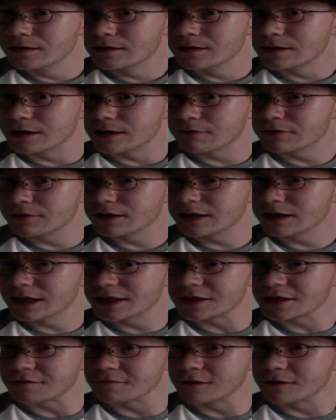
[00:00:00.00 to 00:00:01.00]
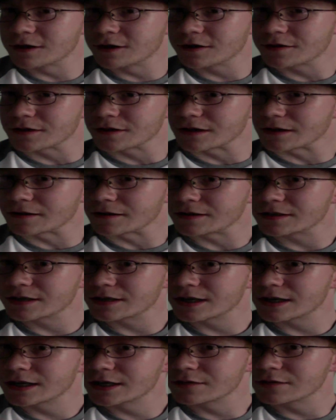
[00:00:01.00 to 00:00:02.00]
I really like this vlog thing. It's
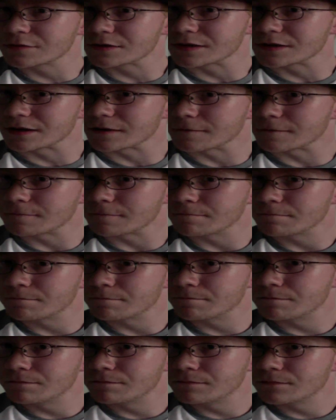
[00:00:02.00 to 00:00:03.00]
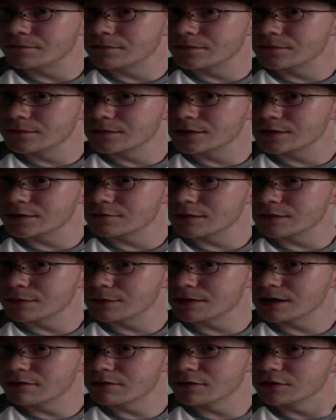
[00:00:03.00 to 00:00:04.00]
kind of interesting. So
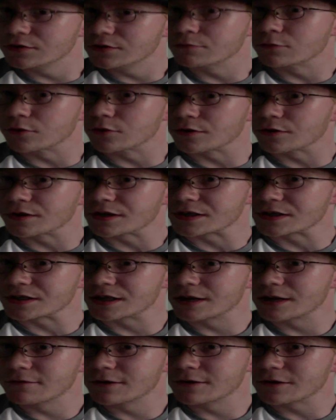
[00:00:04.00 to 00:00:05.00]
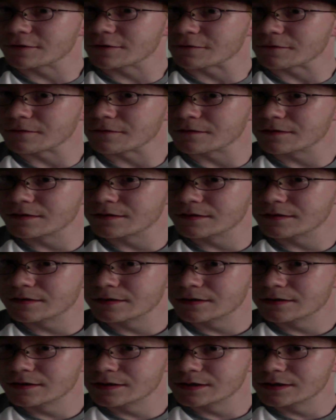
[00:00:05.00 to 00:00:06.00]
maybe I will do more of this. You never know.
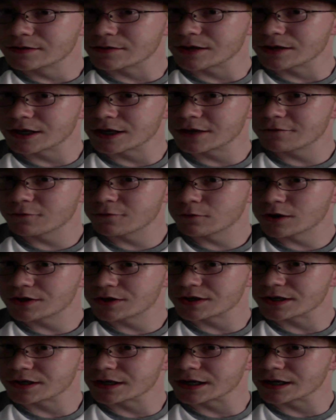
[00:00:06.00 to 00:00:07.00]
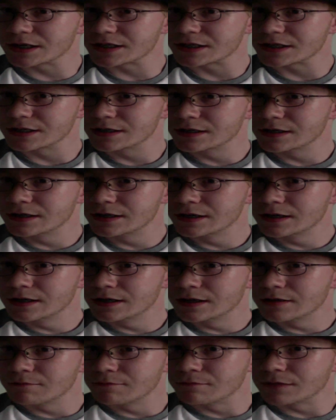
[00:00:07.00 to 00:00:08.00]
So thank you for watching, guys.
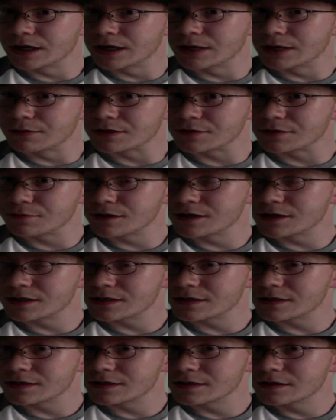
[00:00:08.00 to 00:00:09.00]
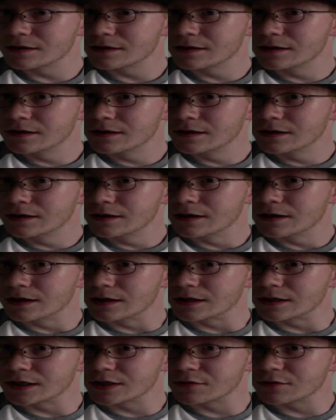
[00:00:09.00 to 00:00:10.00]
My name is Spence,
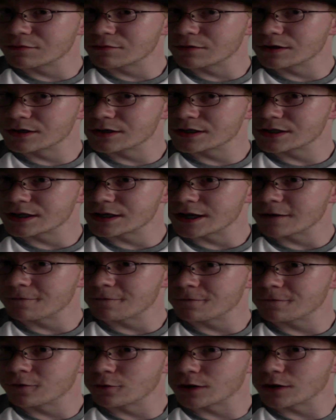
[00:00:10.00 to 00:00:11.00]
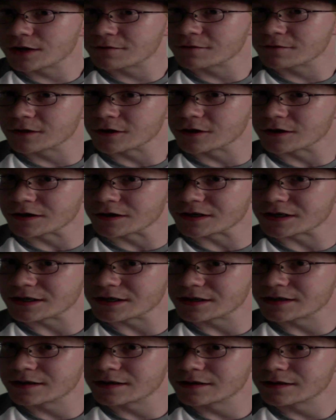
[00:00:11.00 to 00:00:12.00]
and this was F4S Vlogs.
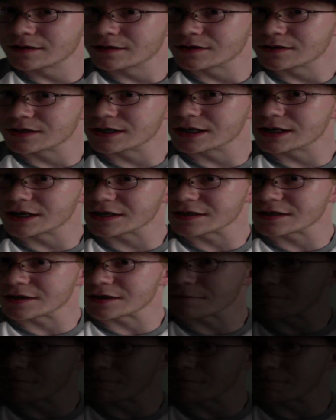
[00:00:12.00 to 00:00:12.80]
See you next time.